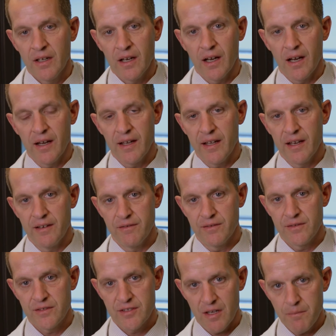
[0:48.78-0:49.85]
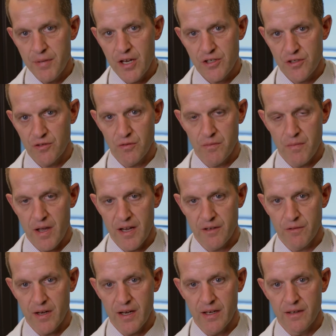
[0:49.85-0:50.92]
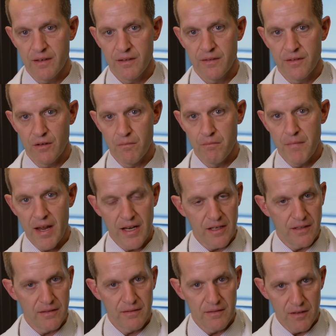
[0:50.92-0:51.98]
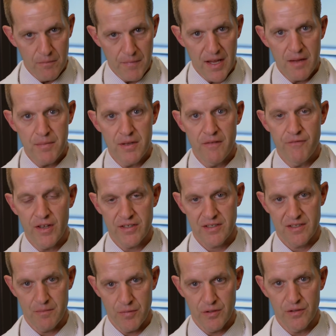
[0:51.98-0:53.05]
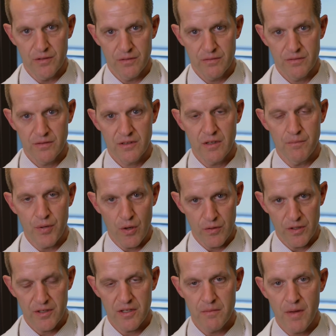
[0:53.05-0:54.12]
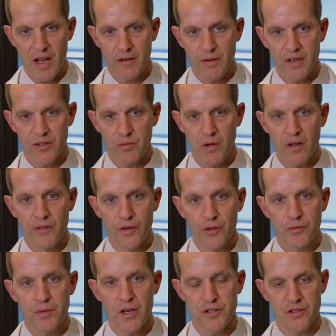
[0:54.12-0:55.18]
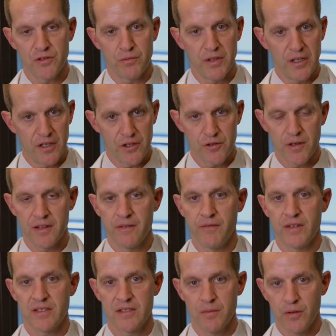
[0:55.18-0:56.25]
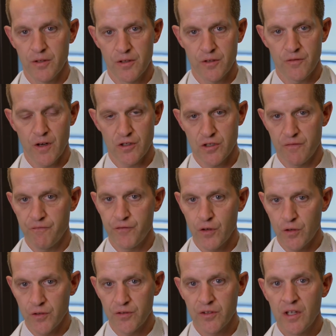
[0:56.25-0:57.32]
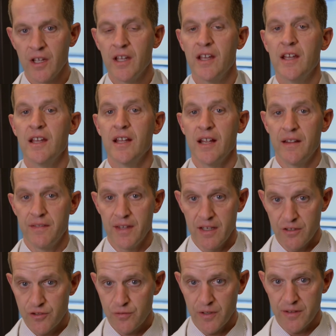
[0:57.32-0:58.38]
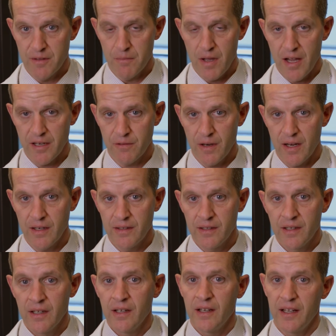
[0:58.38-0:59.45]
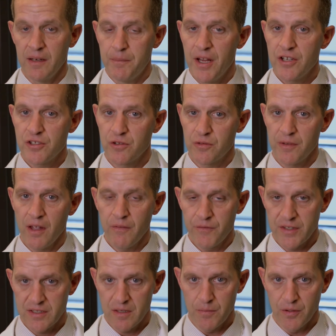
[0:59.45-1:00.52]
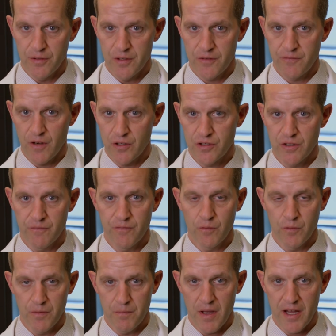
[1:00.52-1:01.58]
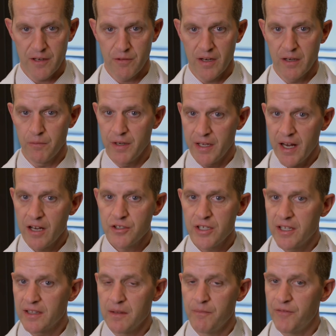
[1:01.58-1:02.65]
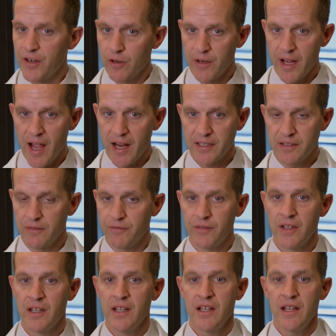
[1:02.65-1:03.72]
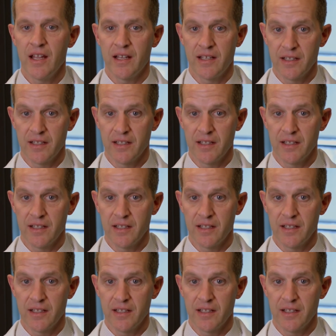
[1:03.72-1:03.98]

Uh, in some patients with migraine, there may, there may be a vestibular component to the migraine as well. In those patients, we need to treat the vestibular dysfunction first and then treat the migraine. In patients without vestibular dysfunction with migraine, we can actually get them very active and